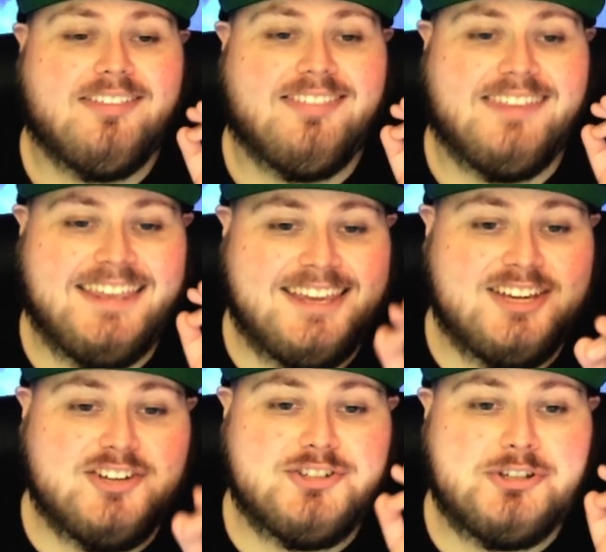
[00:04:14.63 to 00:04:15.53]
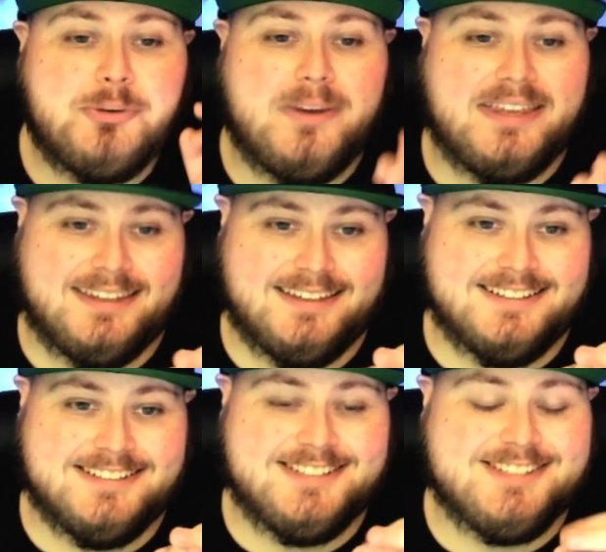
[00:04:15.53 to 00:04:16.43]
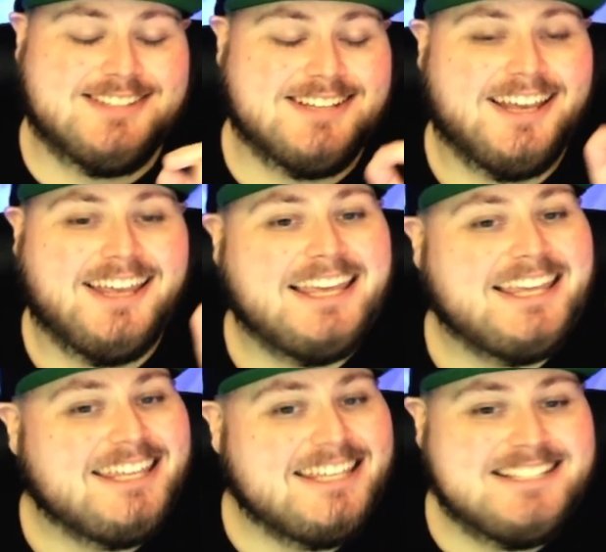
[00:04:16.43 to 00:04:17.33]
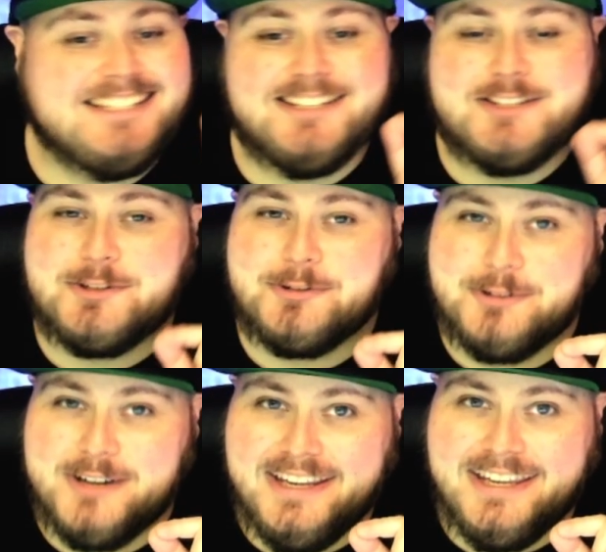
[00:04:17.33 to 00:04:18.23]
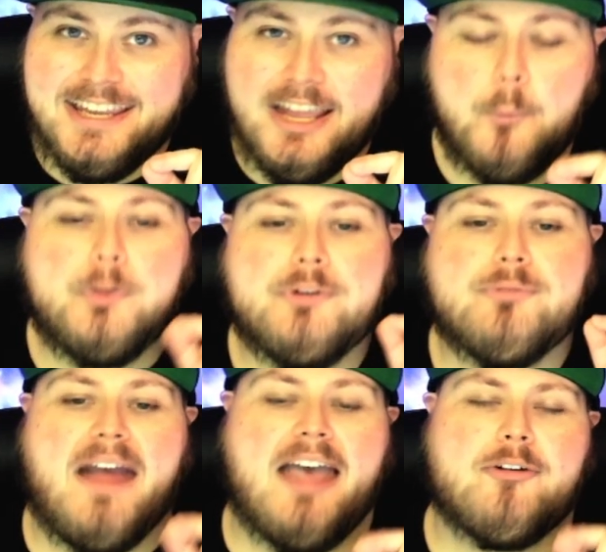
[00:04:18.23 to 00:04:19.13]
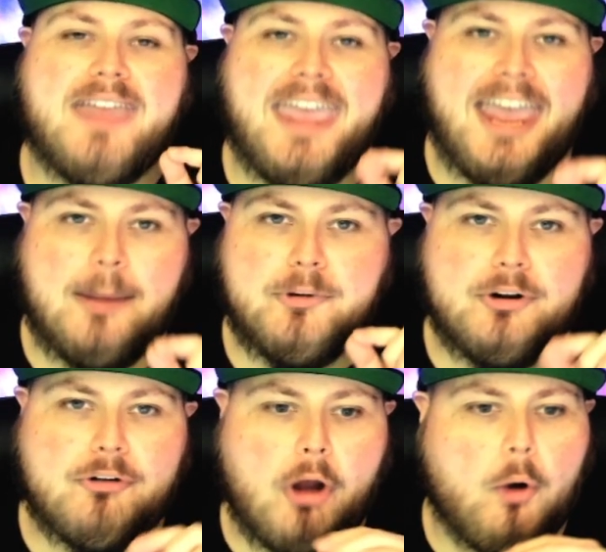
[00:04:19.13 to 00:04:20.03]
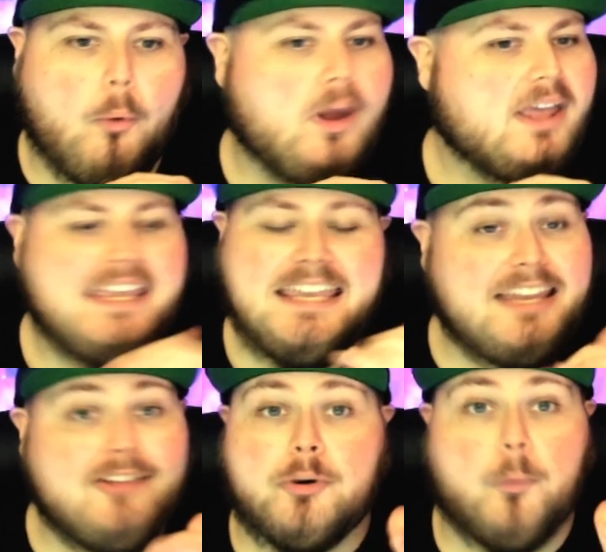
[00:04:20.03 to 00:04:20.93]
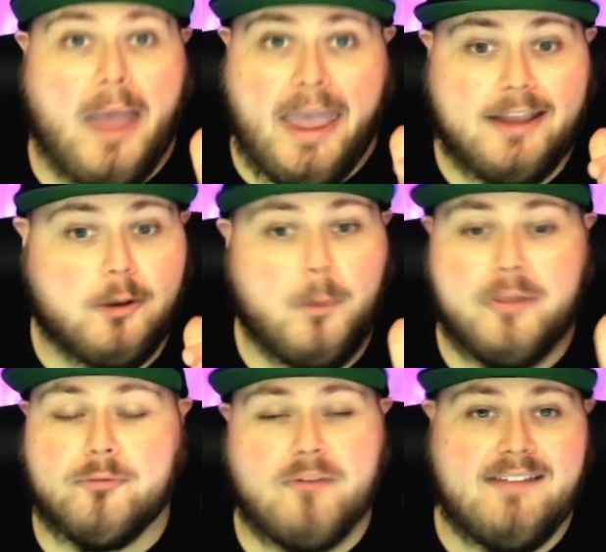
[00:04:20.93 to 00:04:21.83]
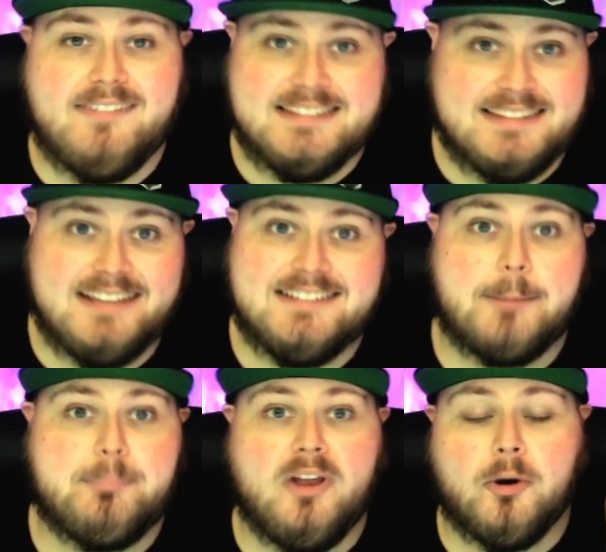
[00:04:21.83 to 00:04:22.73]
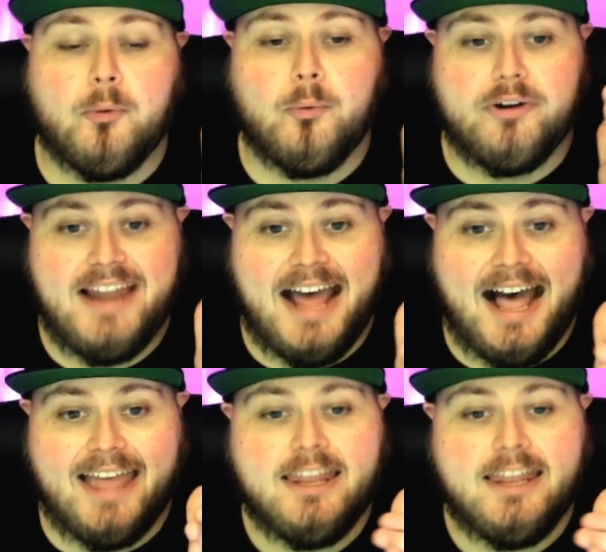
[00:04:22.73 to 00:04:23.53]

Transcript: The issue is Izzy and Cirie would rather Cameron grow either way, whether Reilly stays up there or not.